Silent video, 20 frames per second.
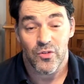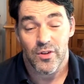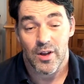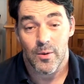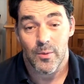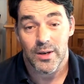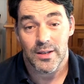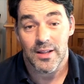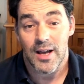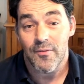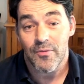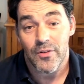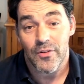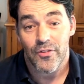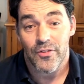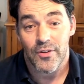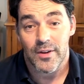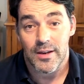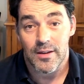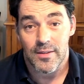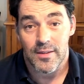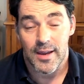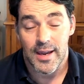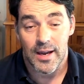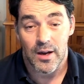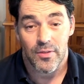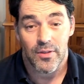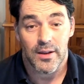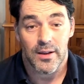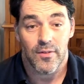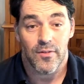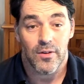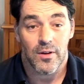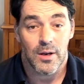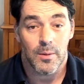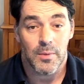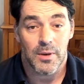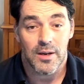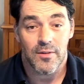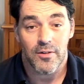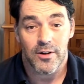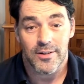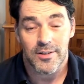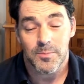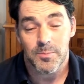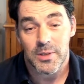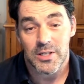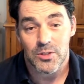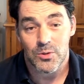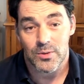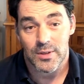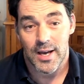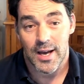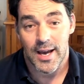So we'd love to see you there. I think it's going to be a very special